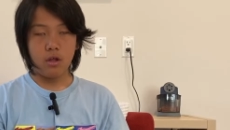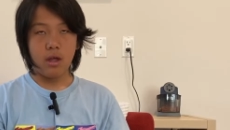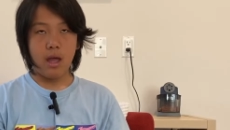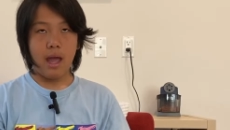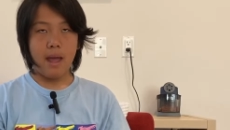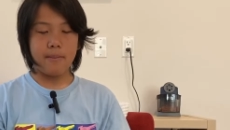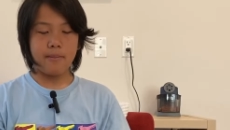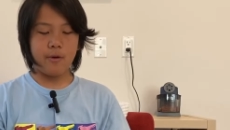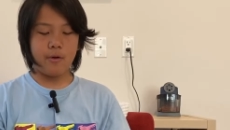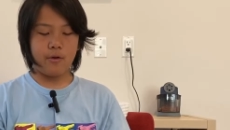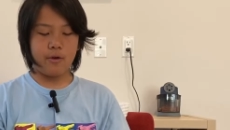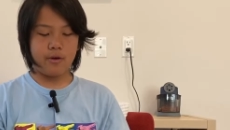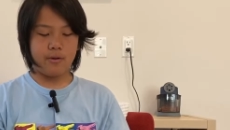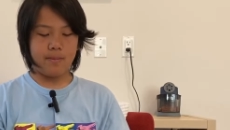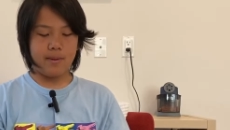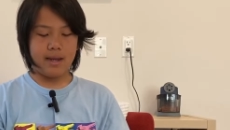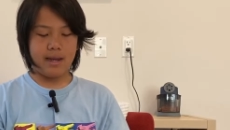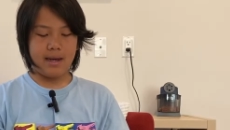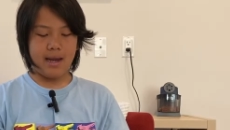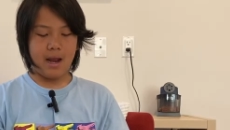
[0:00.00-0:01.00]
"I'm going to
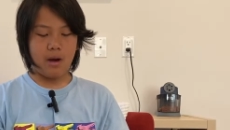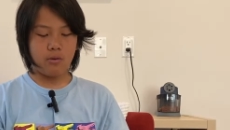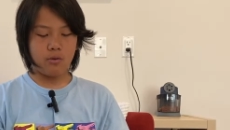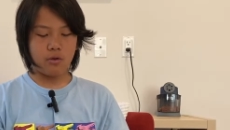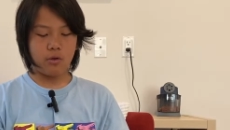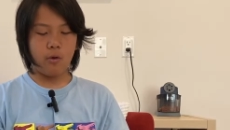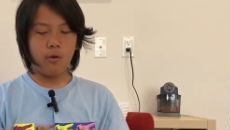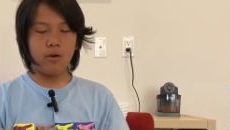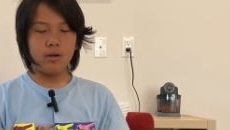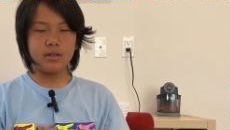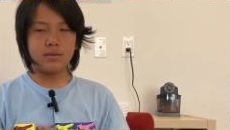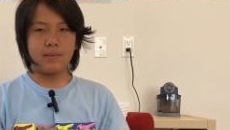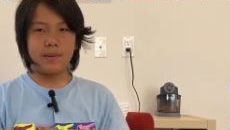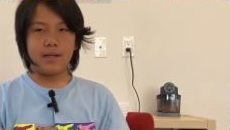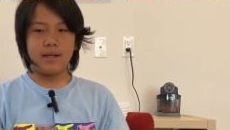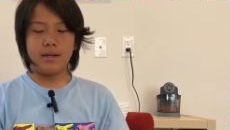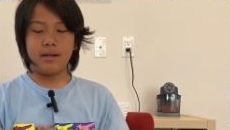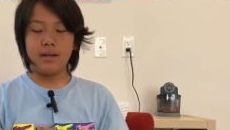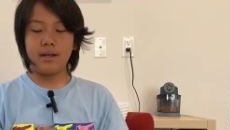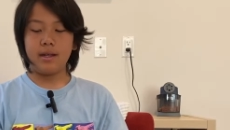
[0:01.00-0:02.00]
be an
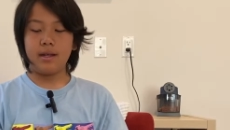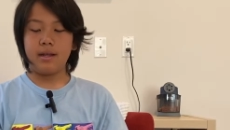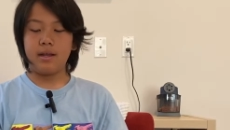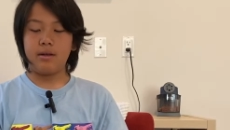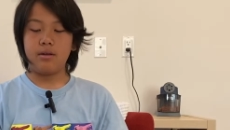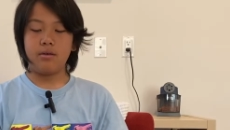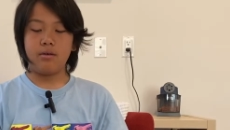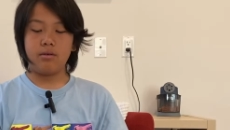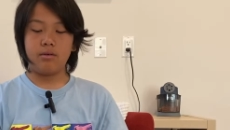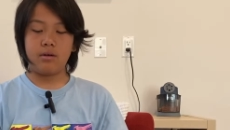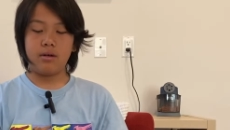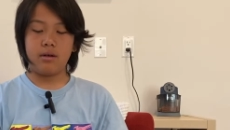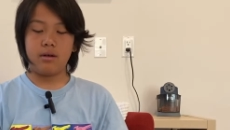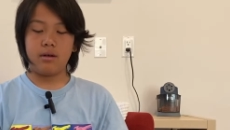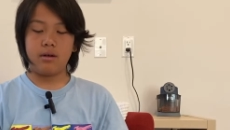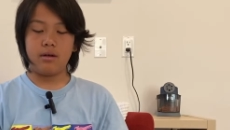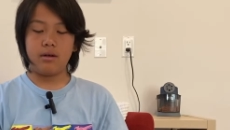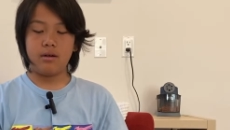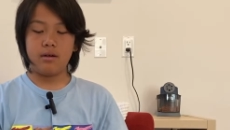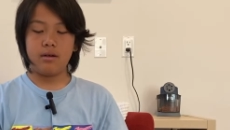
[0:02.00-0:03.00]
outdoorsman," he told
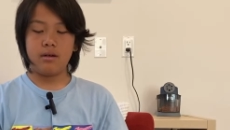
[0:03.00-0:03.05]
her.